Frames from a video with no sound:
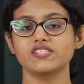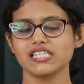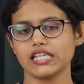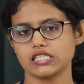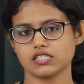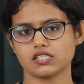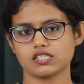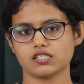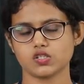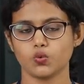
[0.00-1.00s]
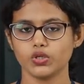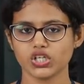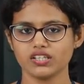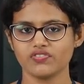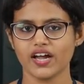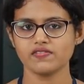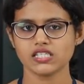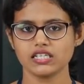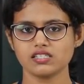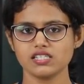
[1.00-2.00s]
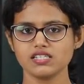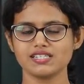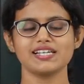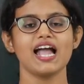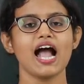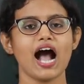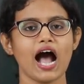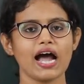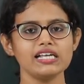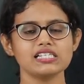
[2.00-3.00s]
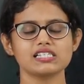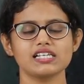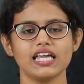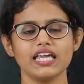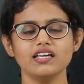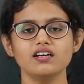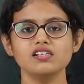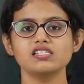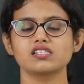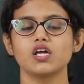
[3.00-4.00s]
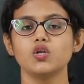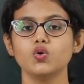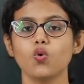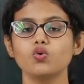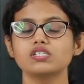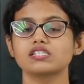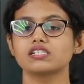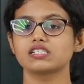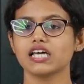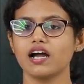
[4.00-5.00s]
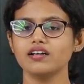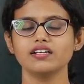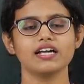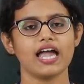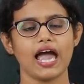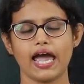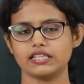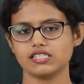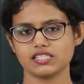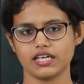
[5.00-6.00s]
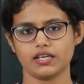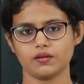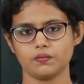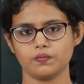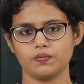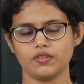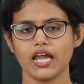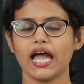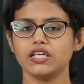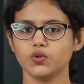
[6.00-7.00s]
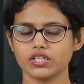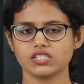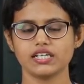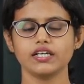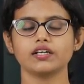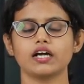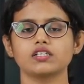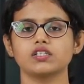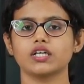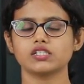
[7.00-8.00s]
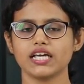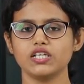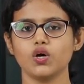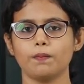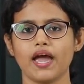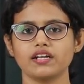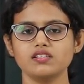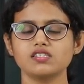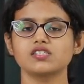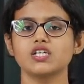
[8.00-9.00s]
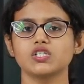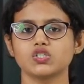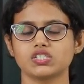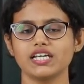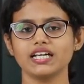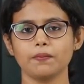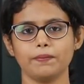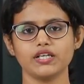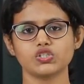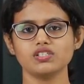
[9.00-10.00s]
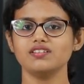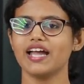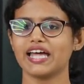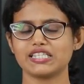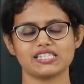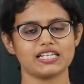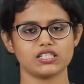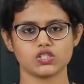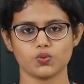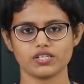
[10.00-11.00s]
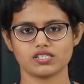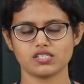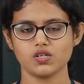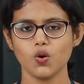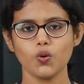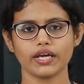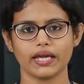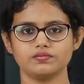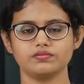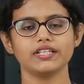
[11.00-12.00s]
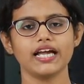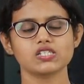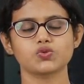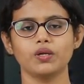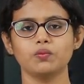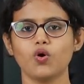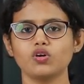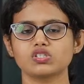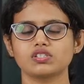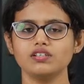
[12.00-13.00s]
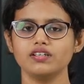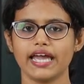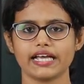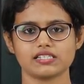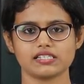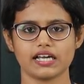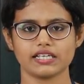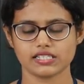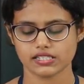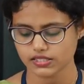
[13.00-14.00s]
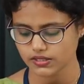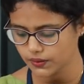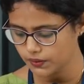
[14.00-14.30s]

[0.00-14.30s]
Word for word: senses. So which are the five senses? Eyes, ears, nose, tongue and skin. And you can take, you can tell your parents to take a picture and send it to us. Okay, next we'll move on to the exercise.